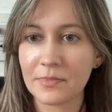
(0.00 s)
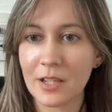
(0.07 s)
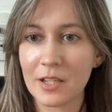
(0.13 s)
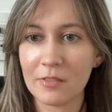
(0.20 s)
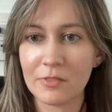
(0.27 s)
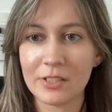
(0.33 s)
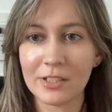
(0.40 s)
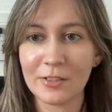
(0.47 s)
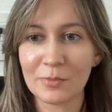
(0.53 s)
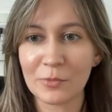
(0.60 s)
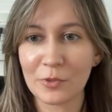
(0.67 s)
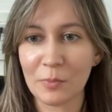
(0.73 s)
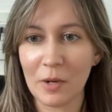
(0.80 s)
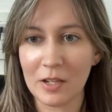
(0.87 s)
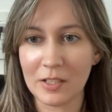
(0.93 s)
and we need
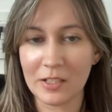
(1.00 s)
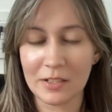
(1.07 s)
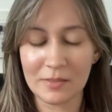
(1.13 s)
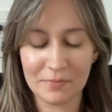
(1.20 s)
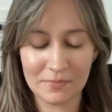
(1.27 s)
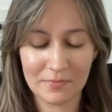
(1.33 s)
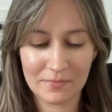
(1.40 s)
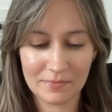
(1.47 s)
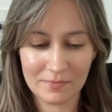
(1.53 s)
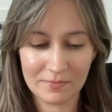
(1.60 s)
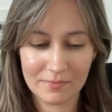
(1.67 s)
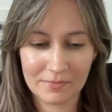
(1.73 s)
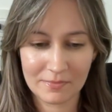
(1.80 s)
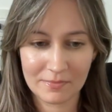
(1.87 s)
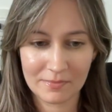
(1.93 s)
more money,
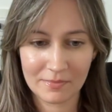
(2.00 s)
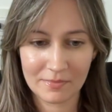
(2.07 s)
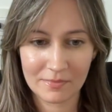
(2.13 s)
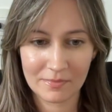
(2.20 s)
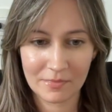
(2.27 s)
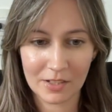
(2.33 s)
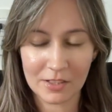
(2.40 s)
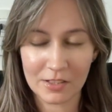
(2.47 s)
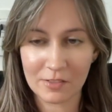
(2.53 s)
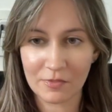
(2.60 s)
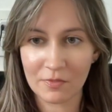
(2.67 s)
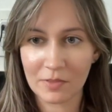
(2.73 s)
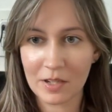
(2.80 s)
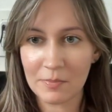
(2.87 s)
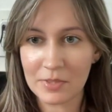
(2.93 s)
because
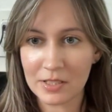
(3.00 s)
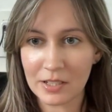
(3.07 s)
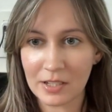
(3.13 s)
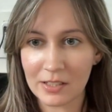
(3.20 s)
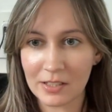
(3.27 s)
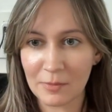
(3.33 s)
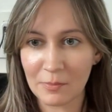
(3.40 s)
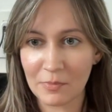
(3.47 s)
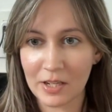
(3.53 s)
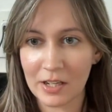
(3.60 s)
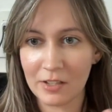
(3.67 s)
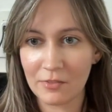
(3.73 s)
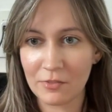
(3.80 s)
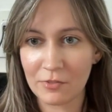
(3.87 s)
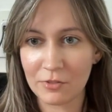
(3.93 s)
websites are
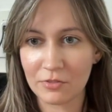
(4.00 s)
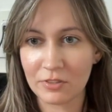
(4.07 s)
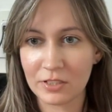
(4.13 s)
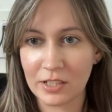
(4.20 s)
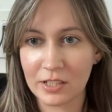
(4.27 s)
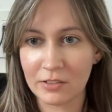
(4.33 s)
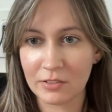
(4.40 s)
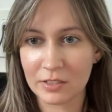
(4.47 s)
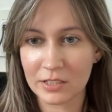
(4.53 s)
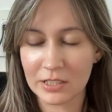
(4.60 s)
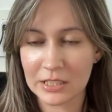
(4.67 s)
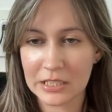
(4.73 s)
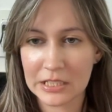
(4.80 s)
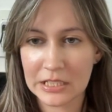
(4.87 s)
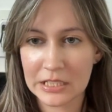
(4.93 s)
made for sales
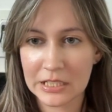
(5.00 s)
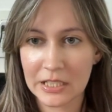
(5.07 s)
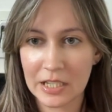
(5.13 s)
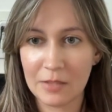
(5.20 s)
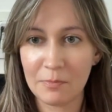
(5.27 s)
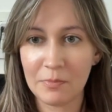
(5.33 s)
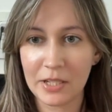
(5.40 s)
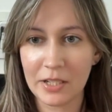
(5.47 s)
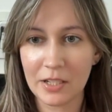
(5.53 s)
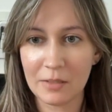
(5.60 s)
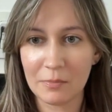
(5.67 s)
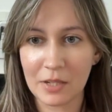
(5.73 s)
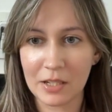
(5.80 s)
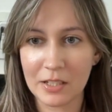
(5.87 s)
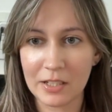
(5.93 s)
and
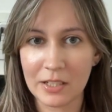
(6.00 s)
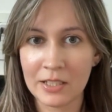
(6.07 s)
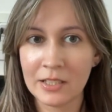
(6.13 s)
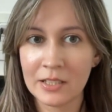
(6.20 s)
making money.